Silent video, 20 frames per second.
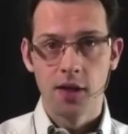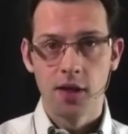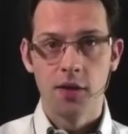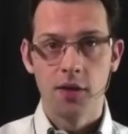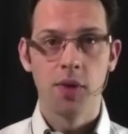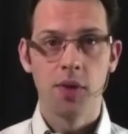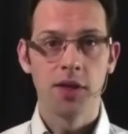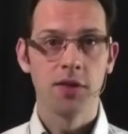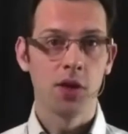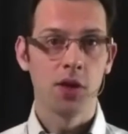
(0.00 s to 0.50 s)

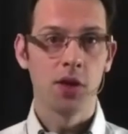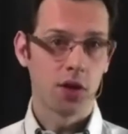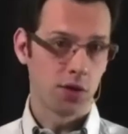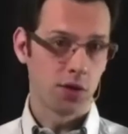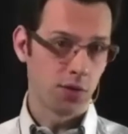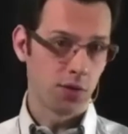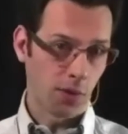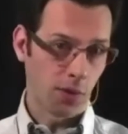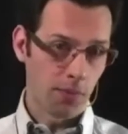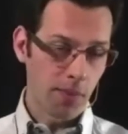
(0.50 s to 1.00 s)
but the
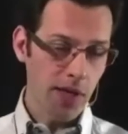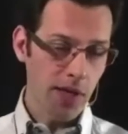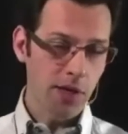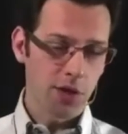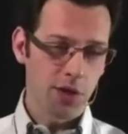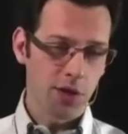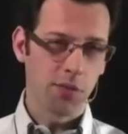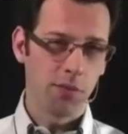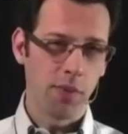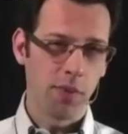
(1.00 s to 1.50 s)

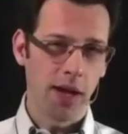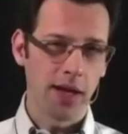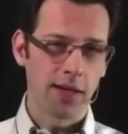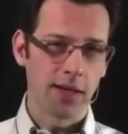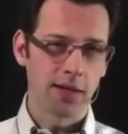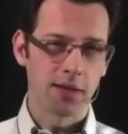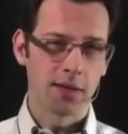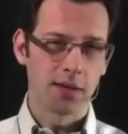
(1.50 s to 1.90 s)
confirmation bias